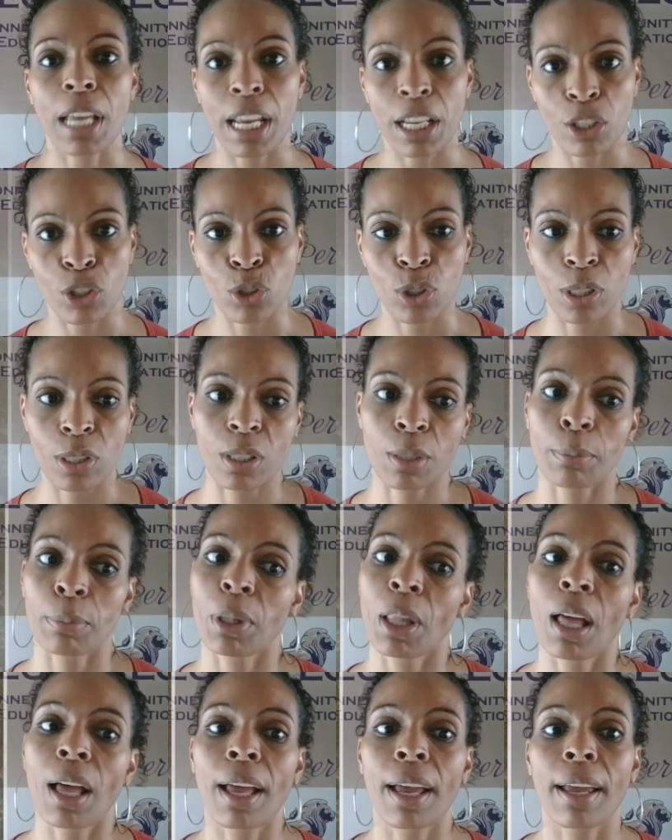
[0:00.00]
HD
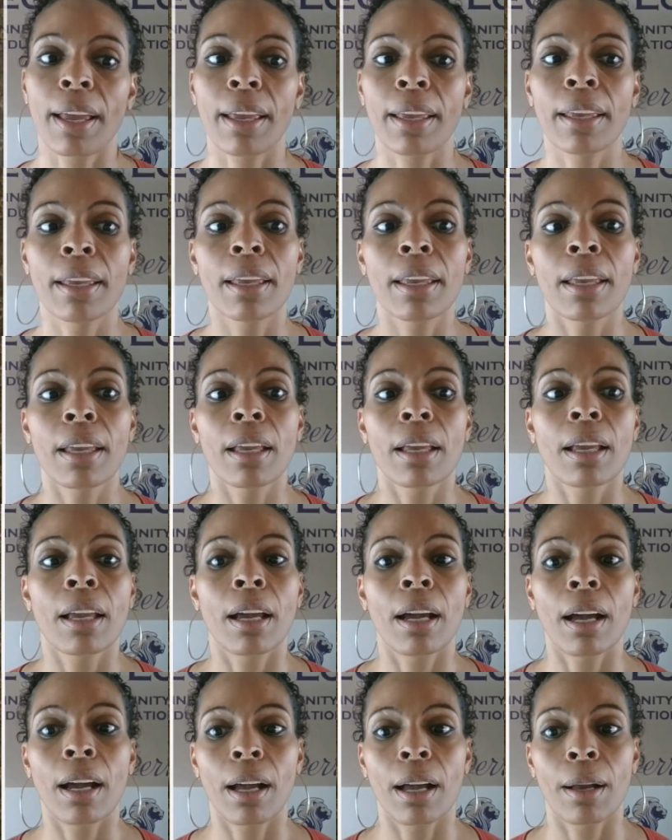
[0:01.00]
Supply,
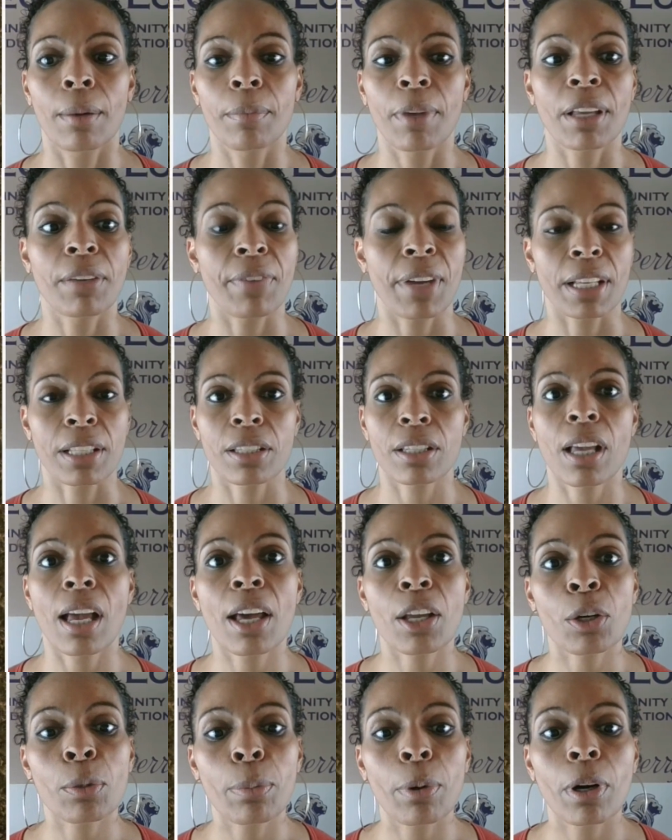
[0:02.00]
Advanced
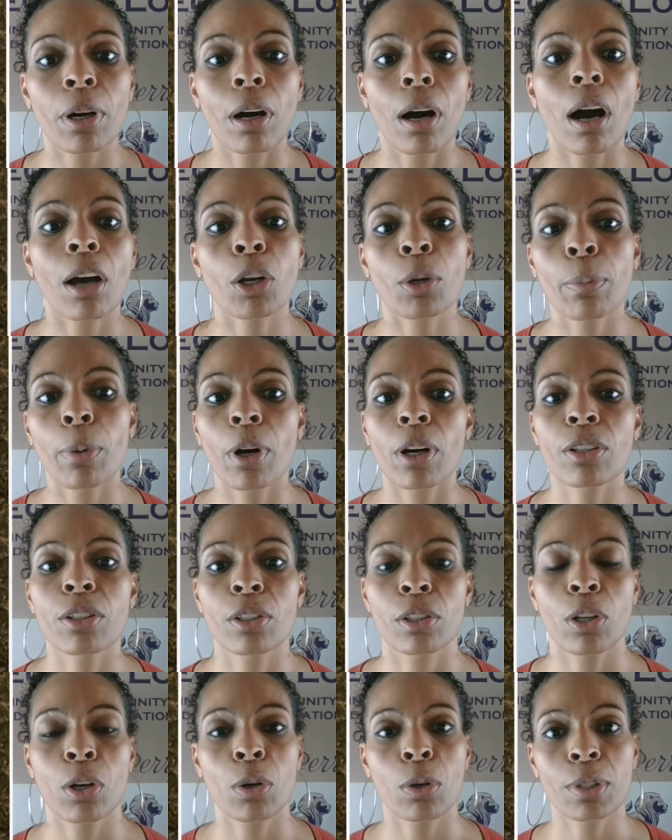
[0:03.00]
Auto
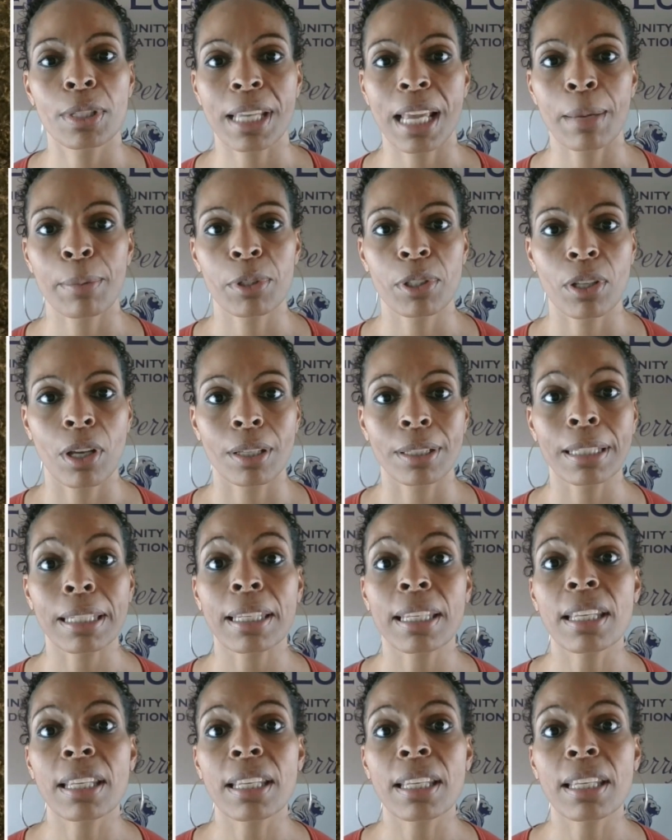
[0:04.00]
Parts, Lowe's, Amazon,